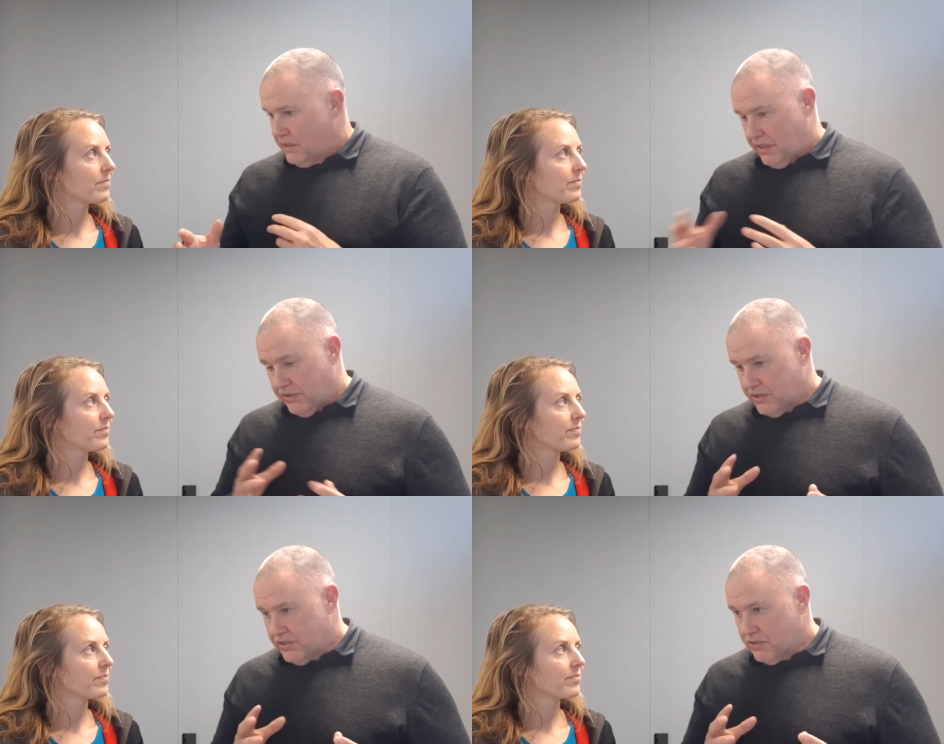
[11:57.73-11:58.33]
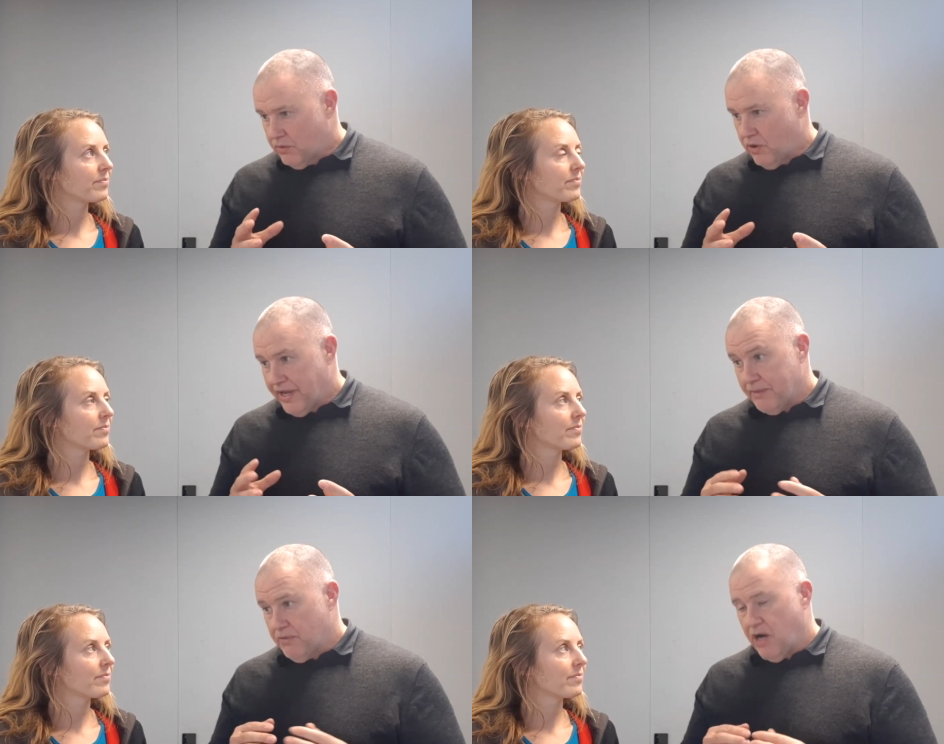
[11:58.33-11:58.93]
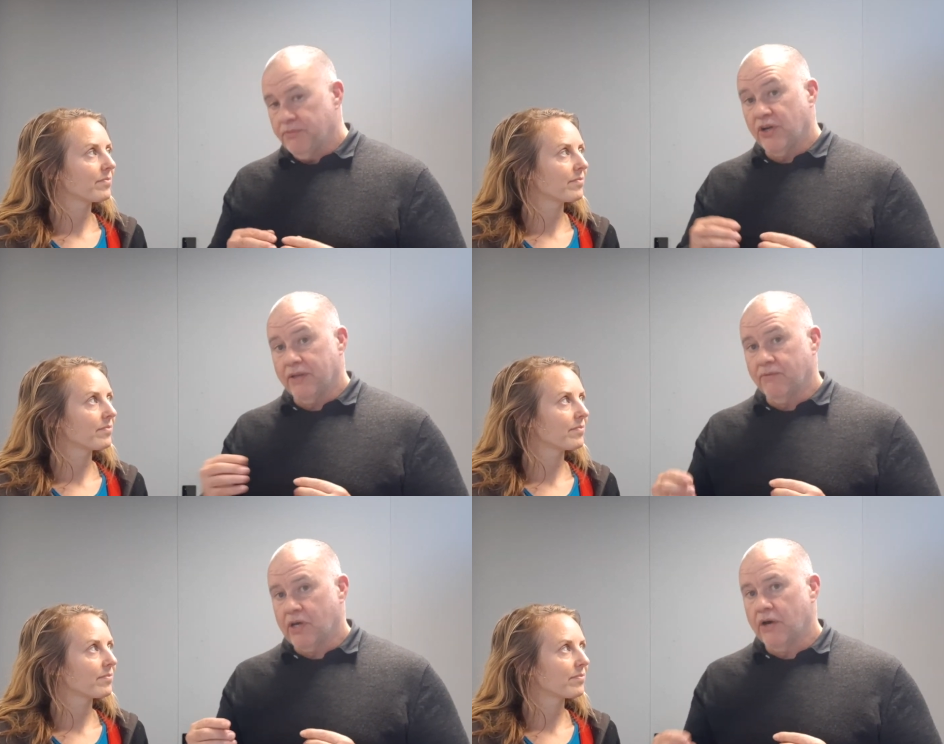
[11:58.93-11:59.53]
Speaker 1: you know, this is who I am, I'm not
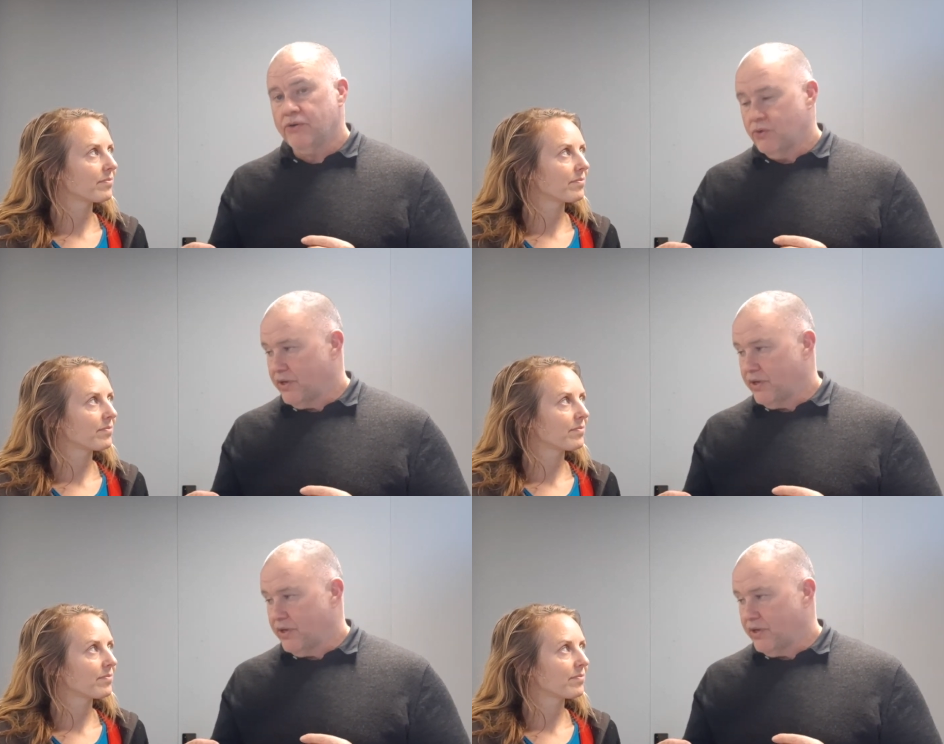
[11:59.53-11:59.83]
even going to